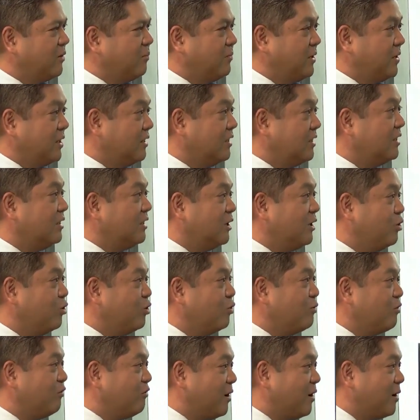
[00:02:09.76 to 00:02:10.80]
PLDT
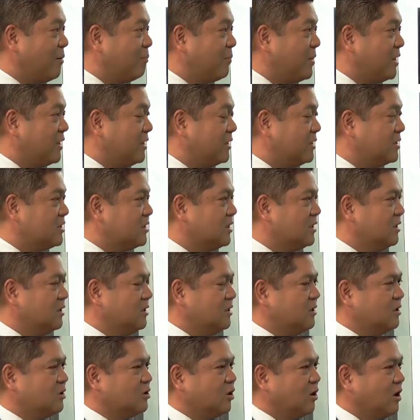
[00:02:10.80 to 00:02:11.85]
group of companies. Mm.
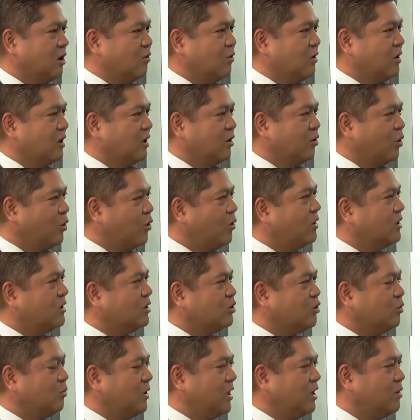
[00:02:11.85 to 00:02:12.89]
So our role is
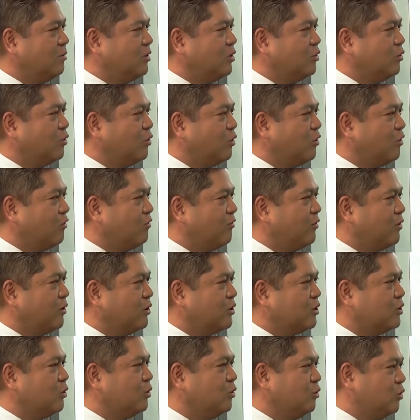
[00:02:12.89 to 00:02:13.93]
to be able to offer
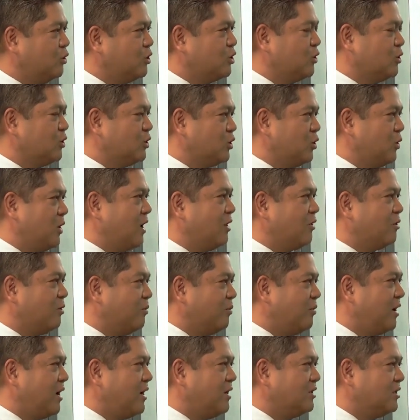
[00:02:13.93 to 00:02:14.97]
solutions to
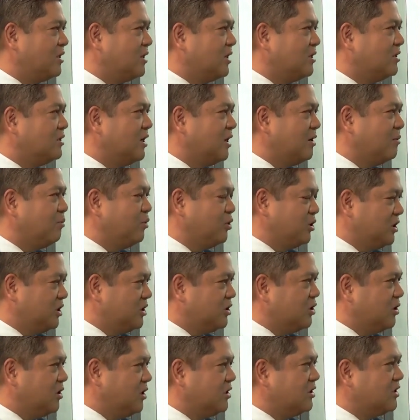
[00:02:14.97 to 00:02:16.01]
enterprises and
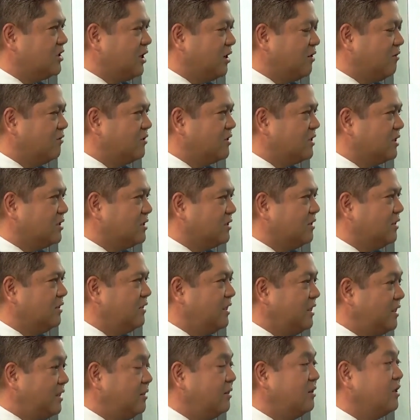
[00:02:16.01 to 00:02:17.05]
position ourselves as
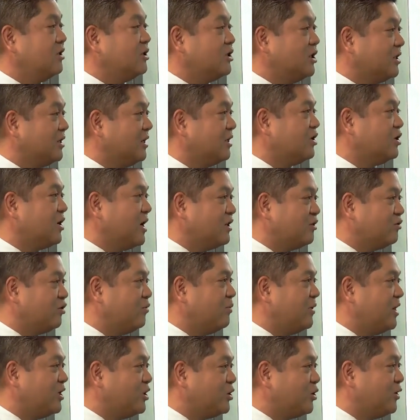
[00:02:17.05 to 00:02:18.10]
the okay. digital
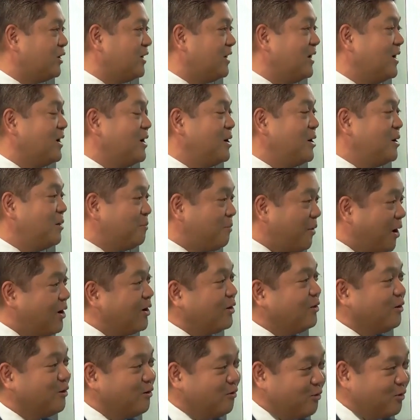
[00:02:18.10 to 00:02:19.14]
transformation
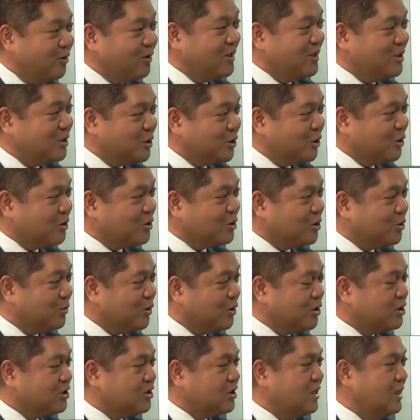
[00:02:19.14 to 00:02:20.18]
partner for these
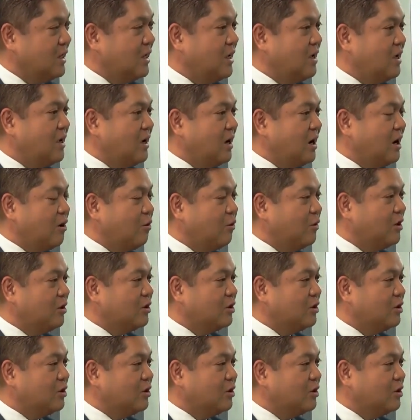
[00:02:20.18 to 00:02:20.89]
customers. Our